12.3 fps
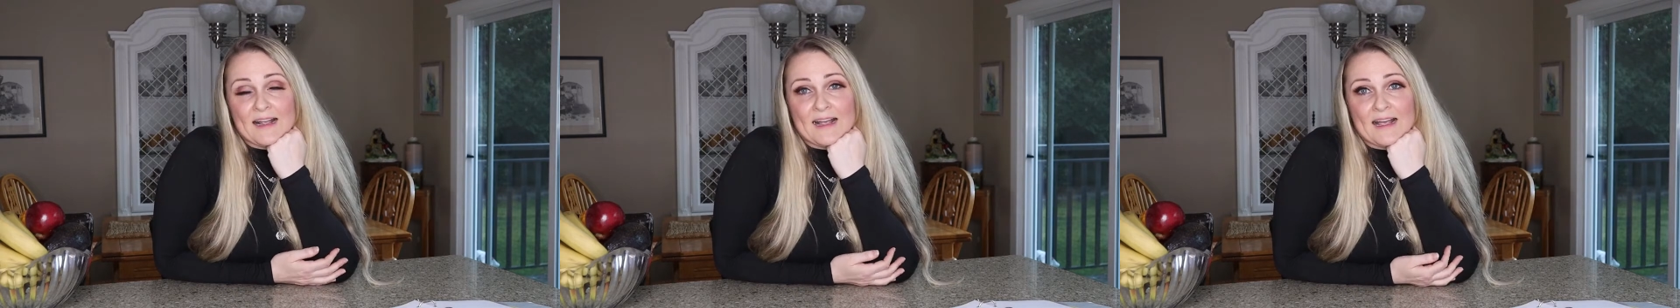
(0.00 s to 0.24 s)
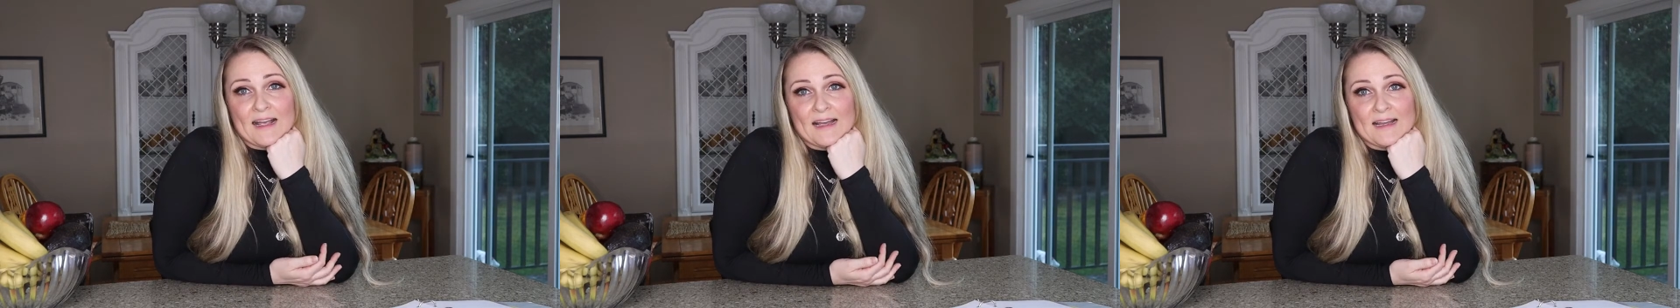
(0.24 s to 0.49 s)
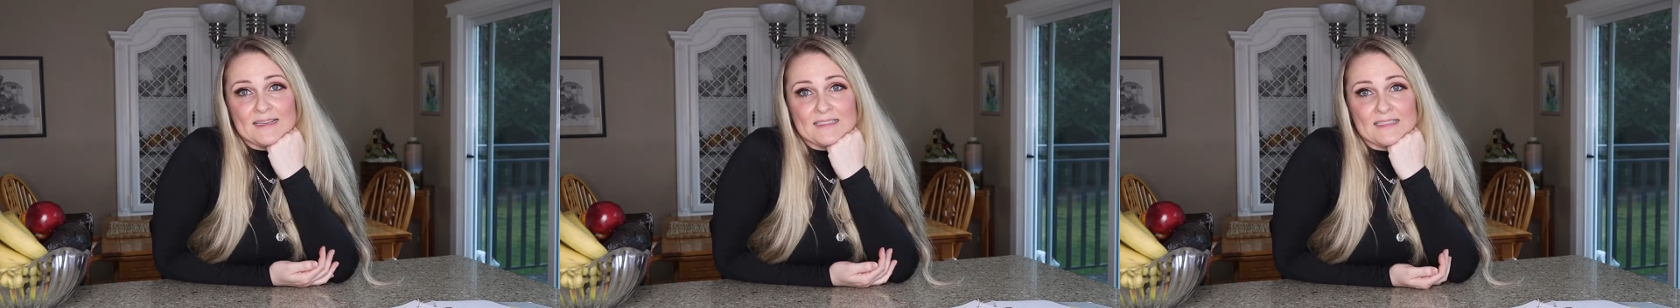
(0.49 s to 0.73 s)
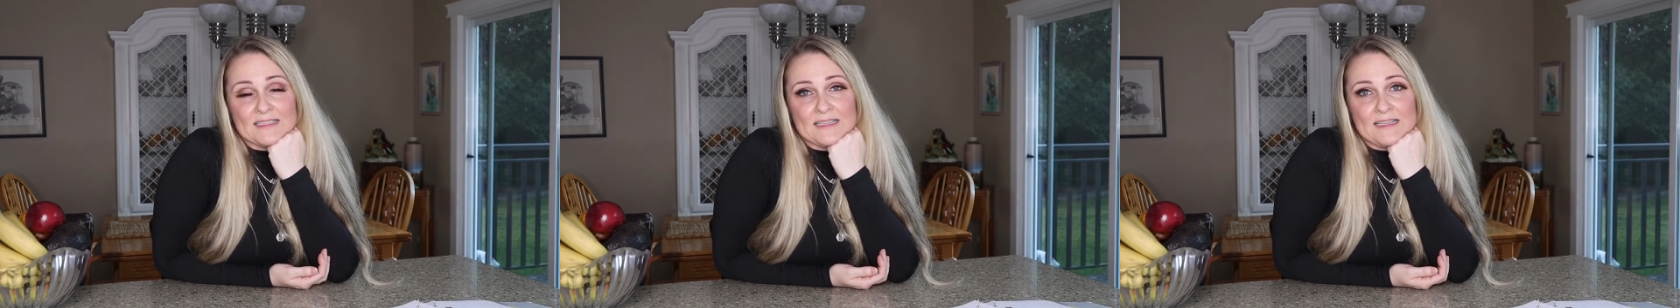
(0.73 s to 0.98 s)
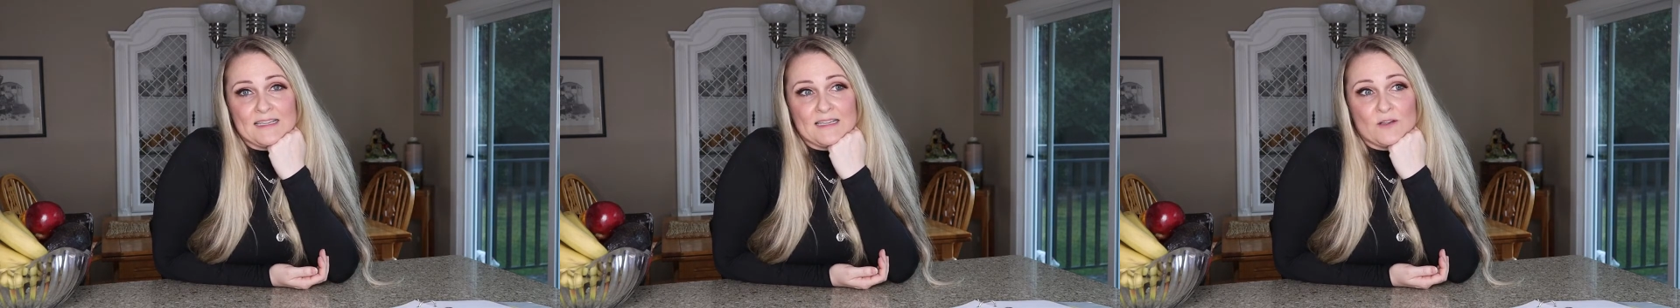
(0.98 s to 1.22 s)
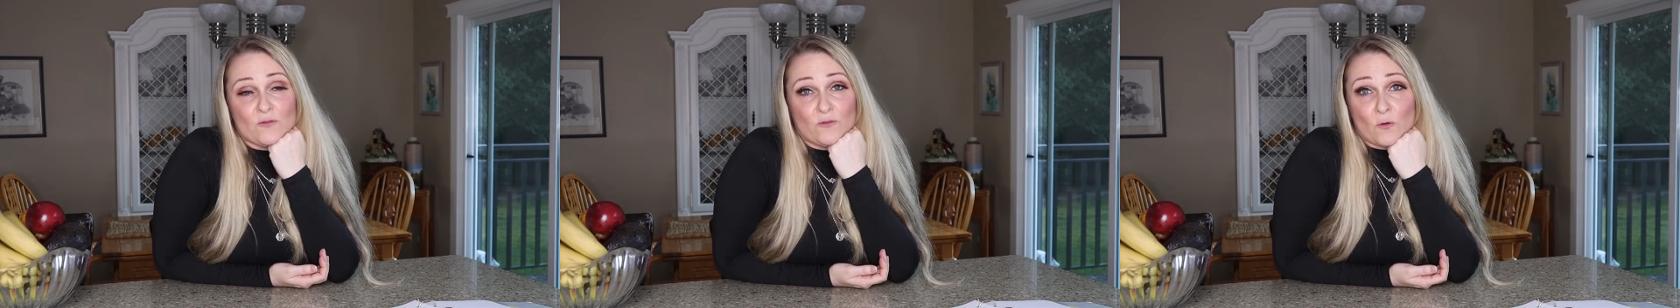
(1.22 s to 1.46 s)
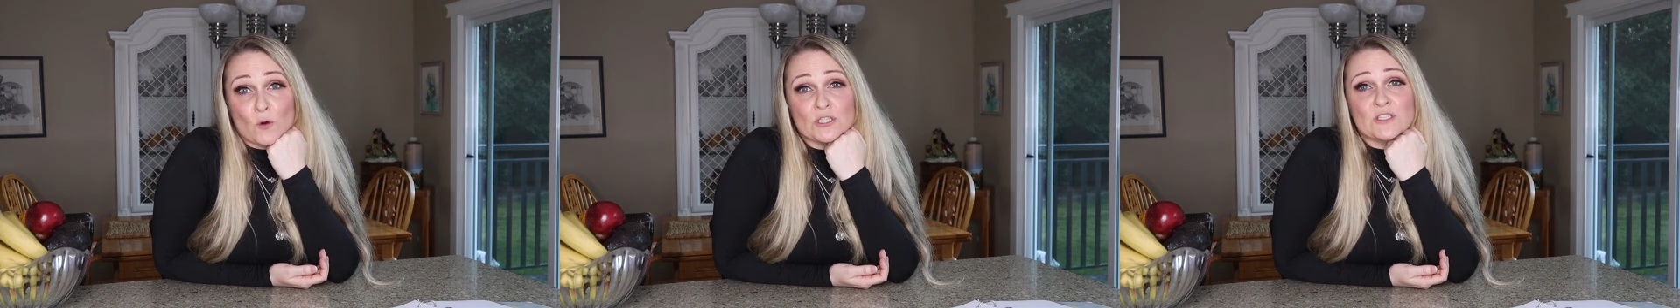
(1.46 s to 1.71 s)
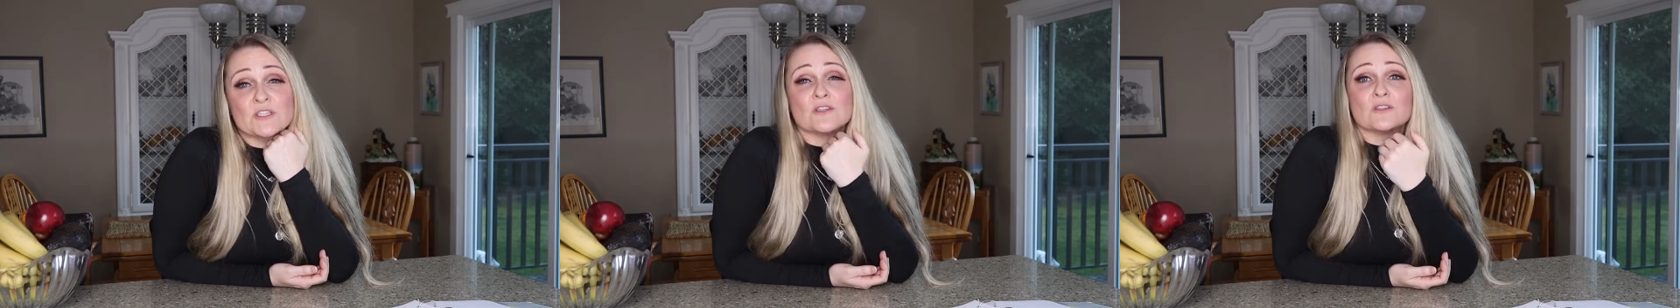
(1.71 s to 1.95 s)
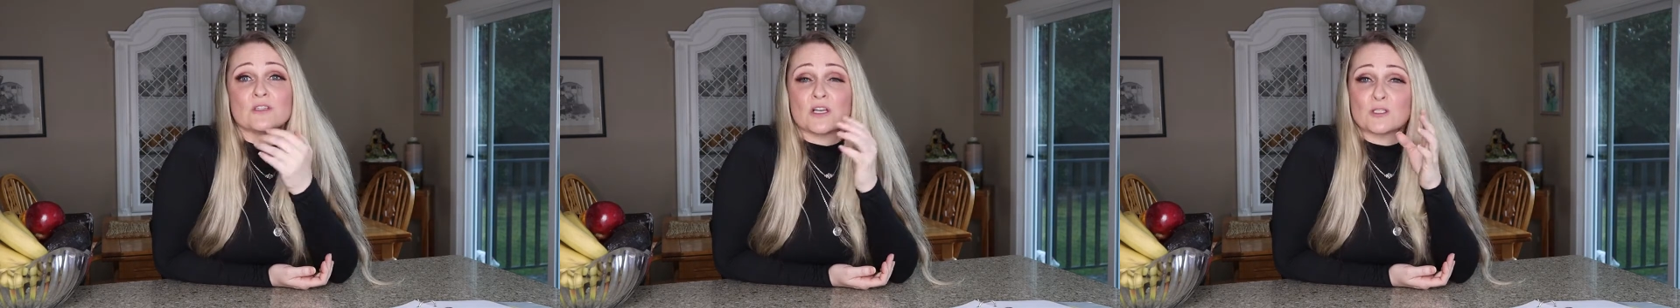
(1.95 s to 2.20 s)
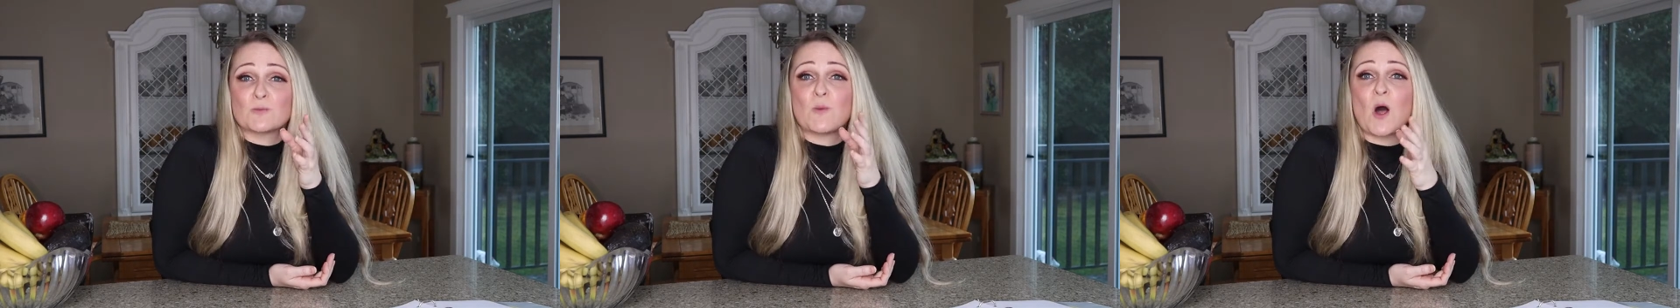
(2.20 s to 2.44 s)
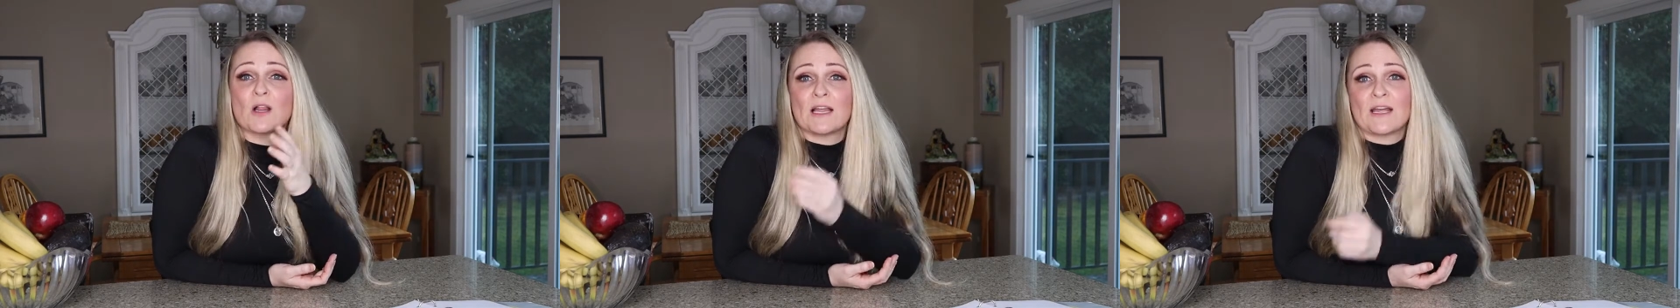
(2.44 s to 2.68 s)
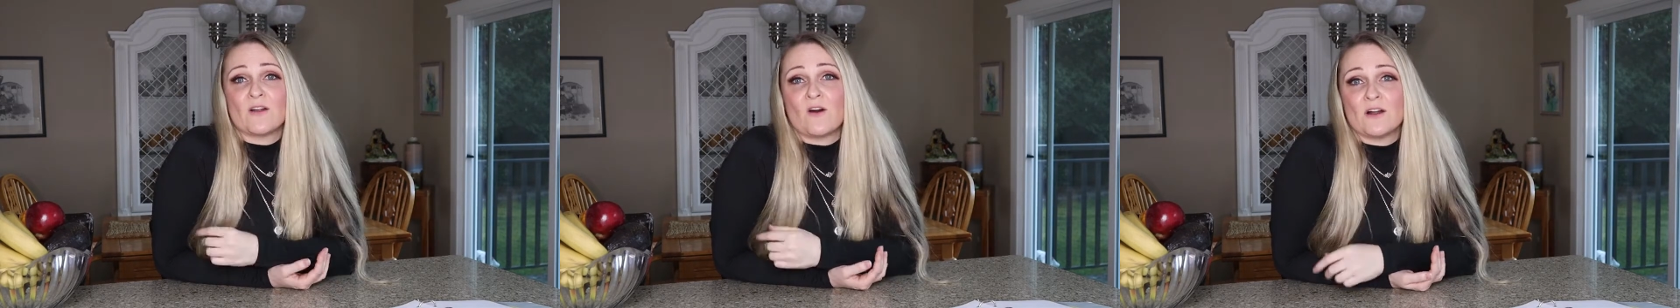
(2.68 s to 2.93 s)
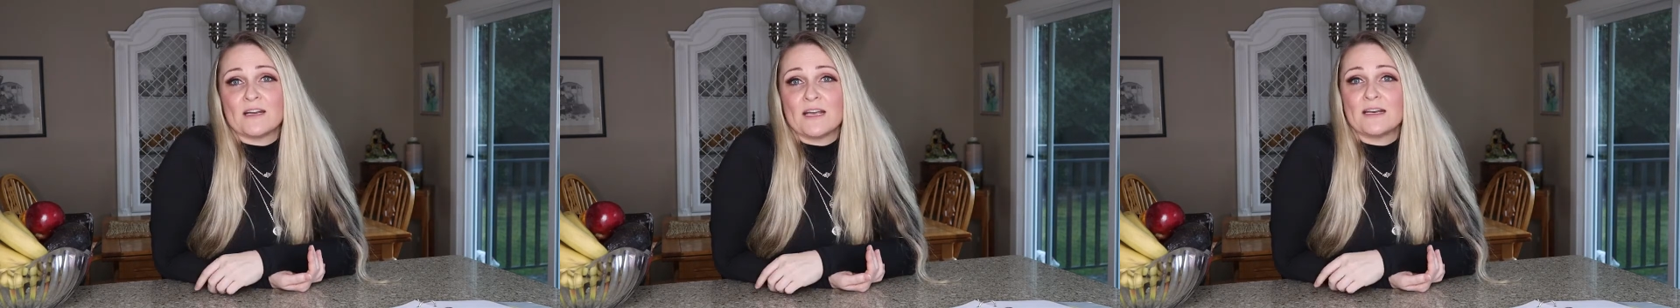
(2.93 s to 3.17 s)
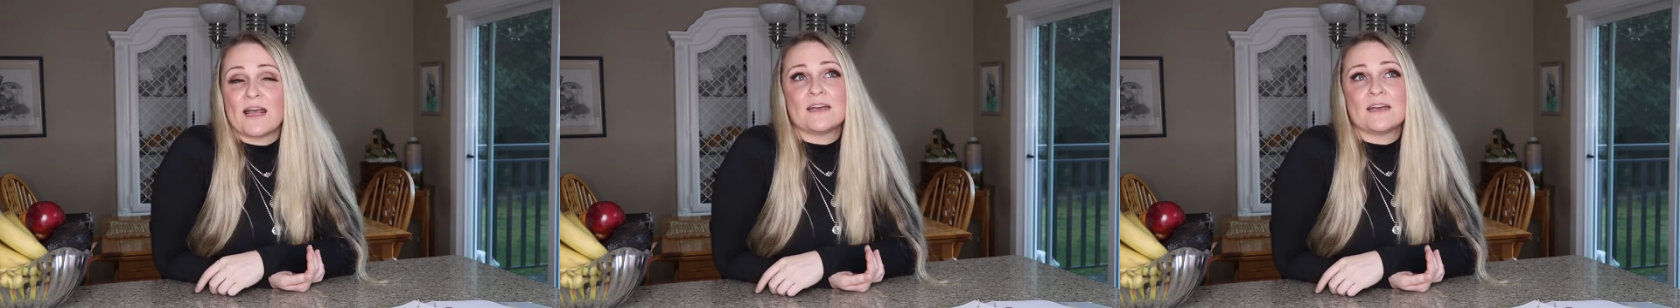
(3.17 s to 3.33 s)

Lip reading: and he forces a spotlight on it,